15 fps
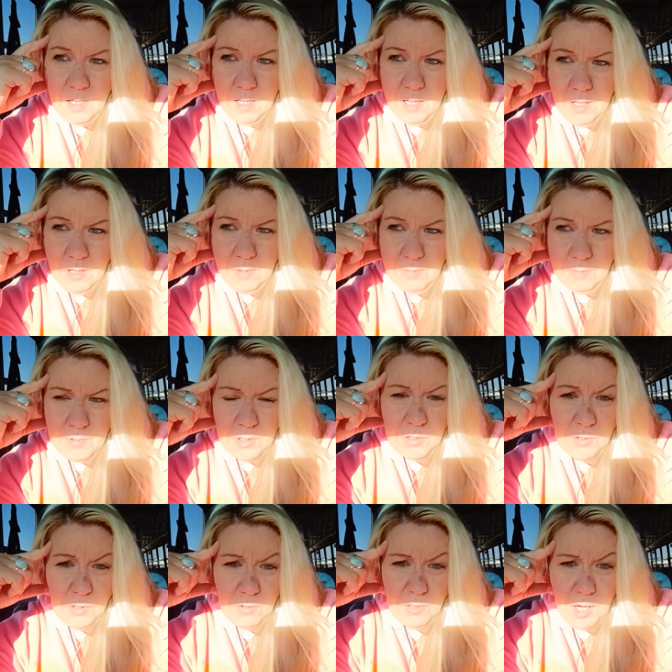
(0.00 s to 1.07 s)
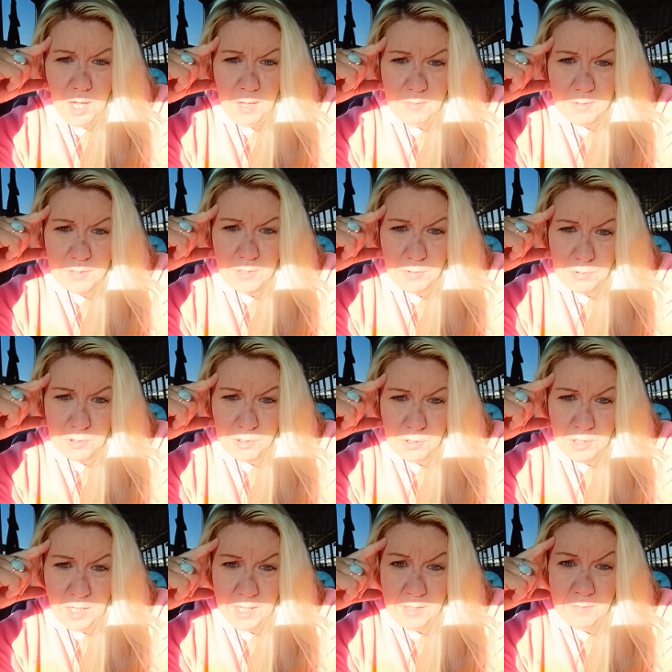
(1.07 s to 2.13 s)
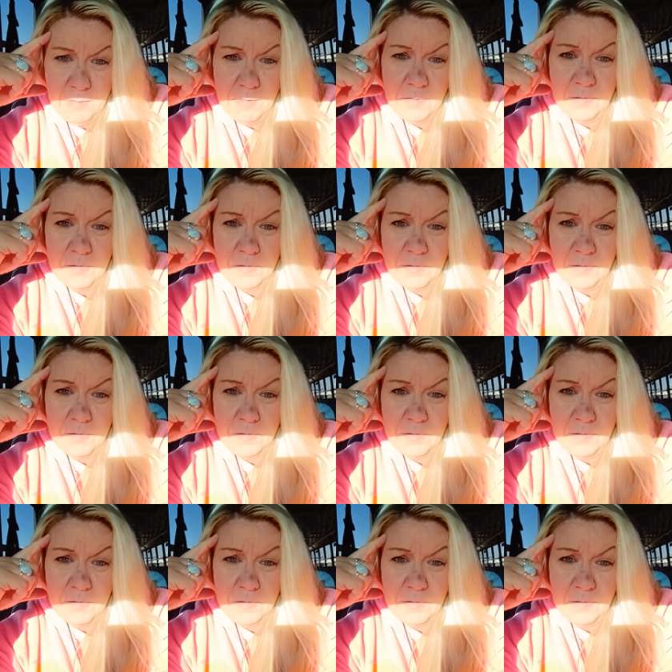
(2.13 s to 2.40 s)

um, you don't have a social life.